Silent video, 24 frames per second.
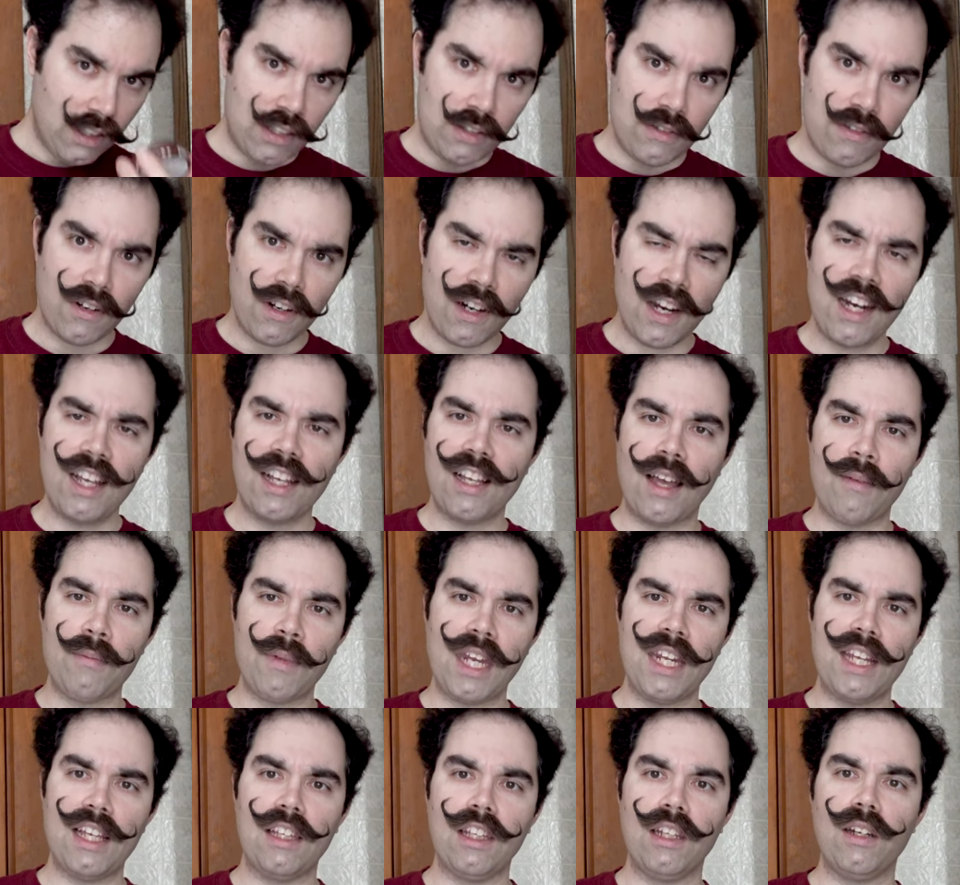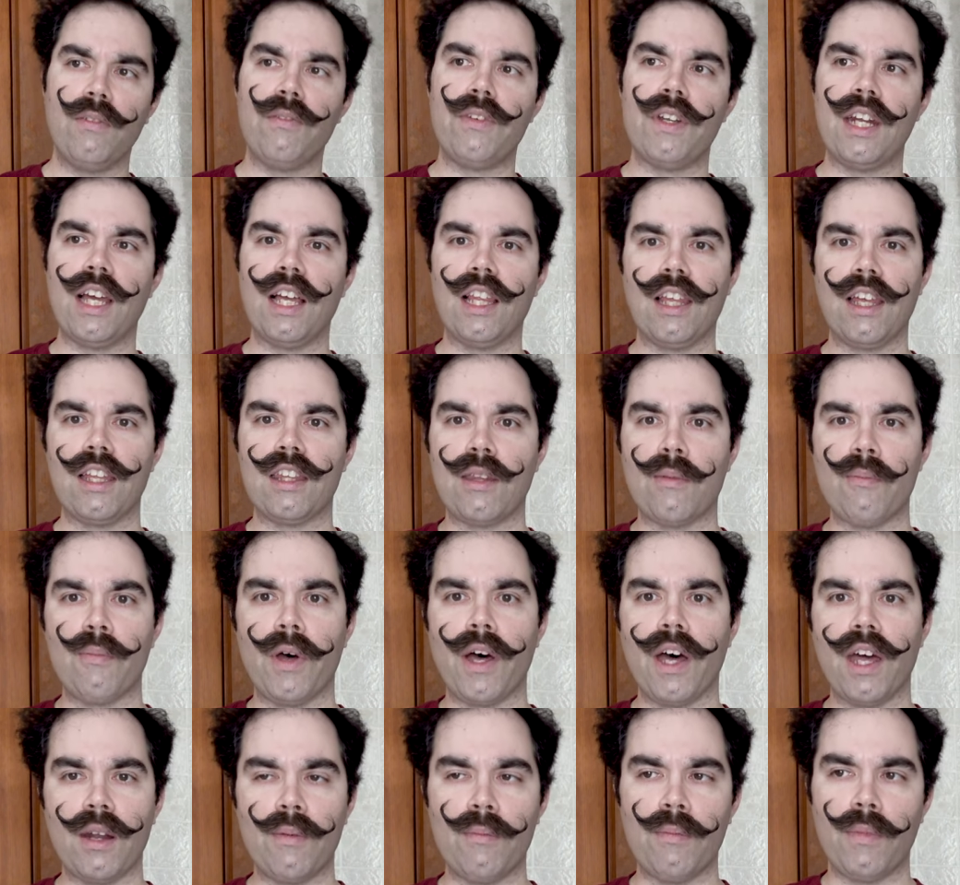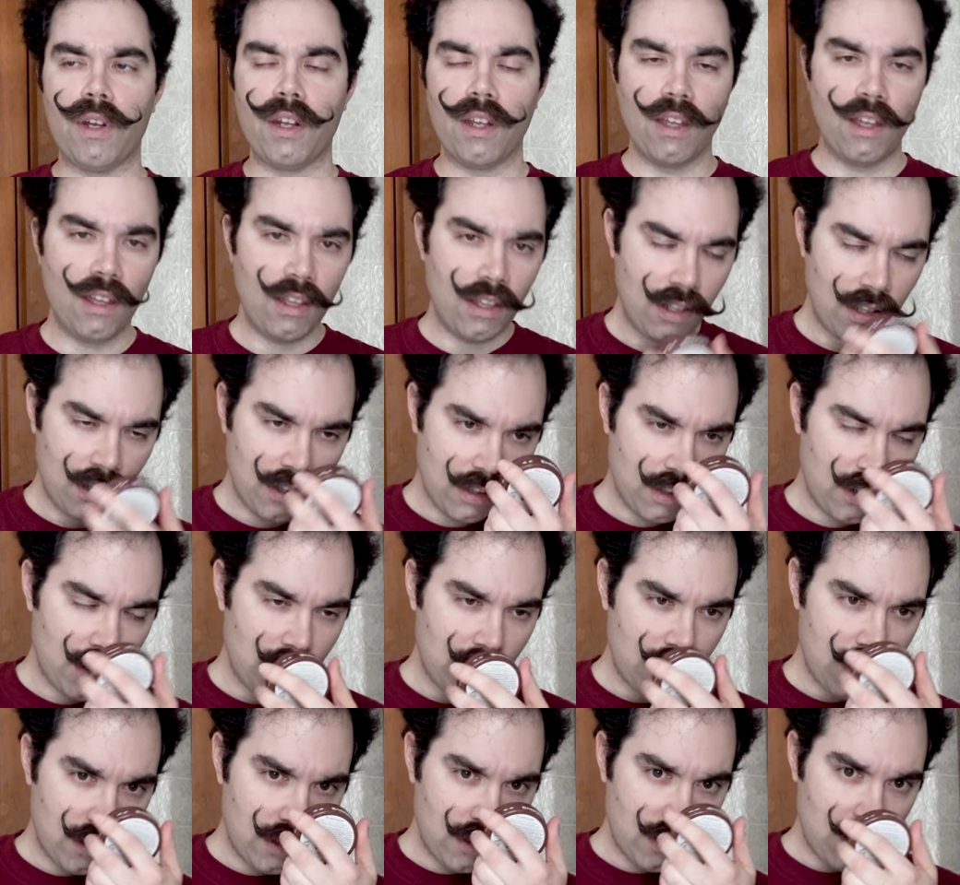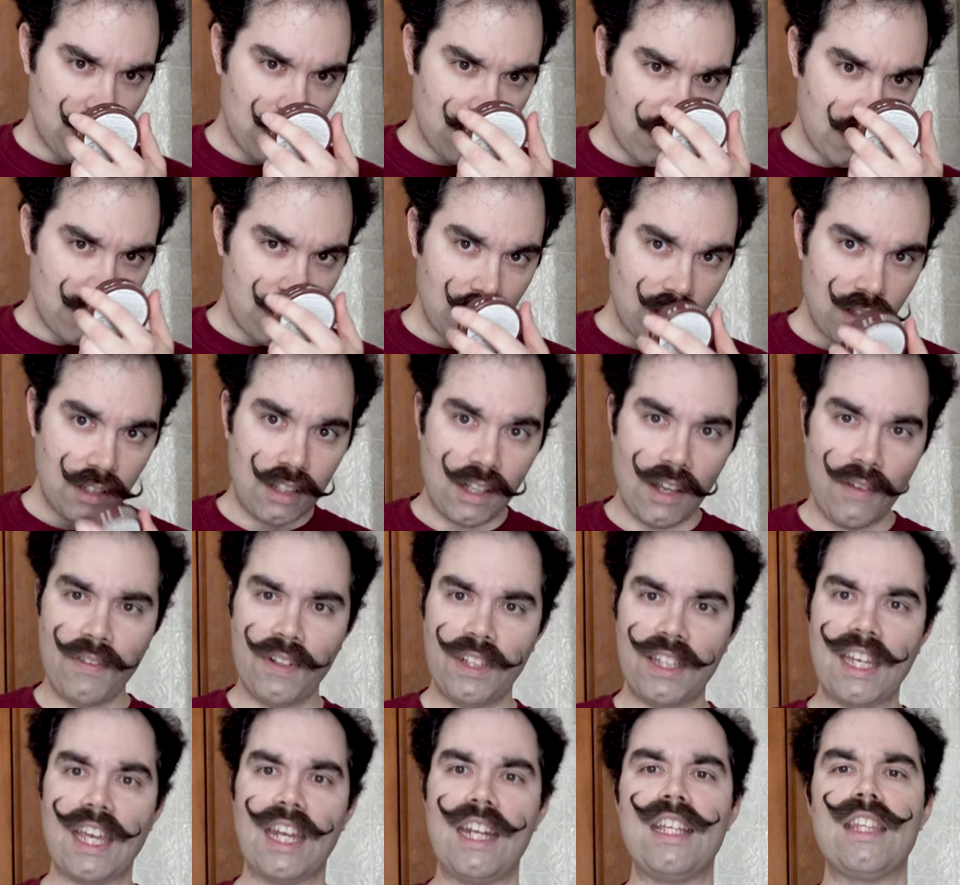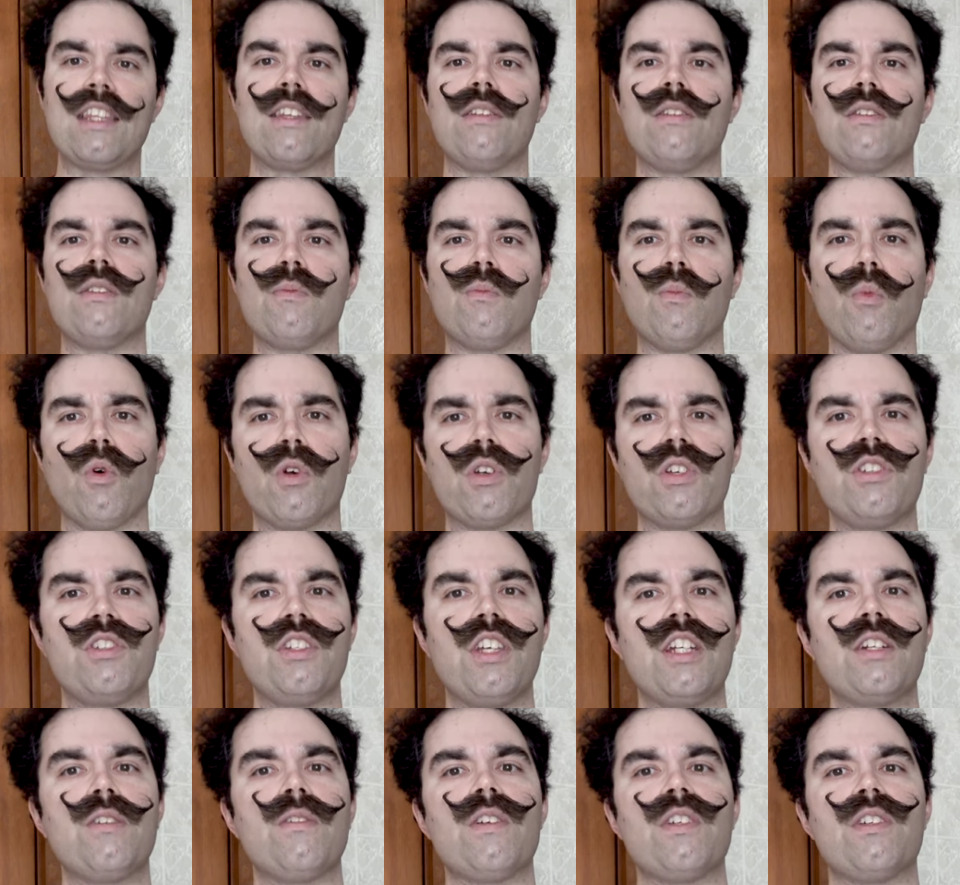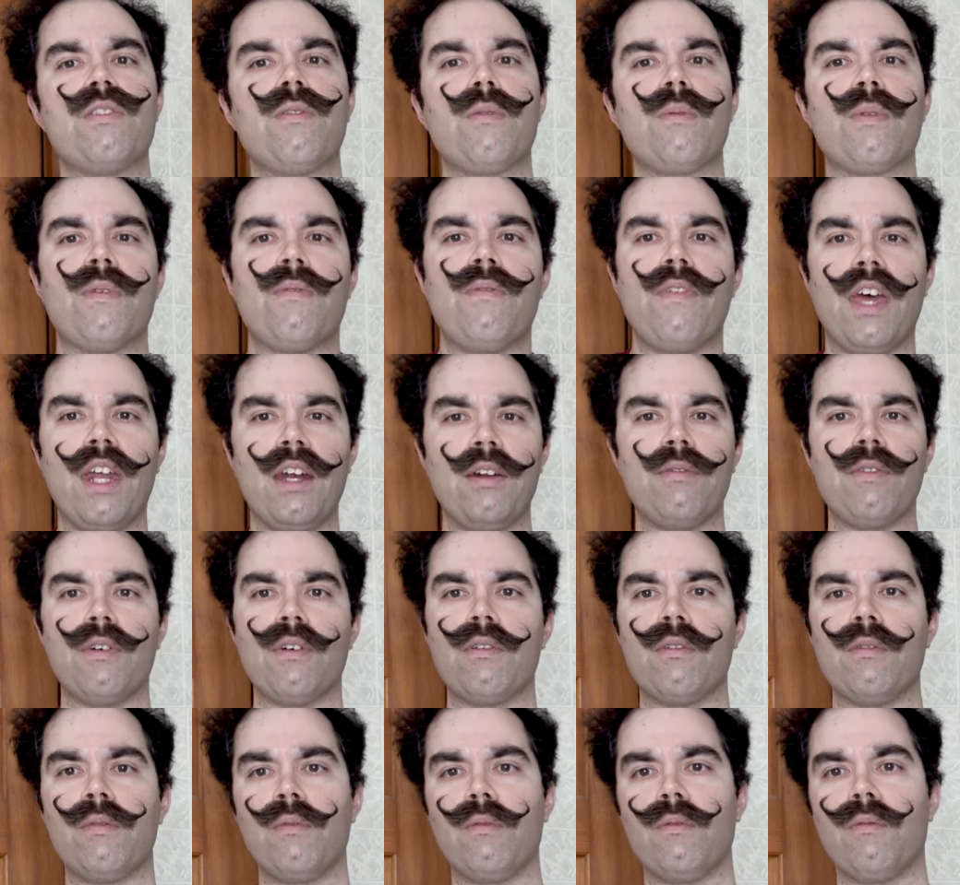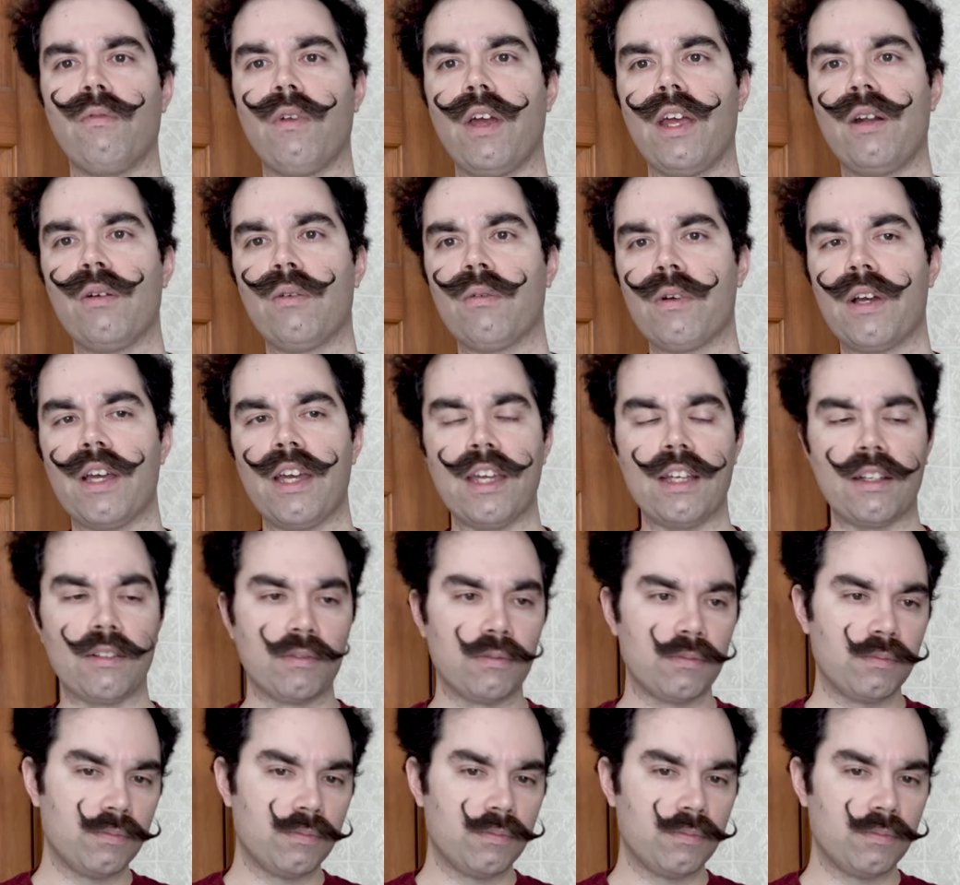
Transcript: I'm getting a little vanilla at the bottom, but definitely getting the more citrus from the vetiver right away.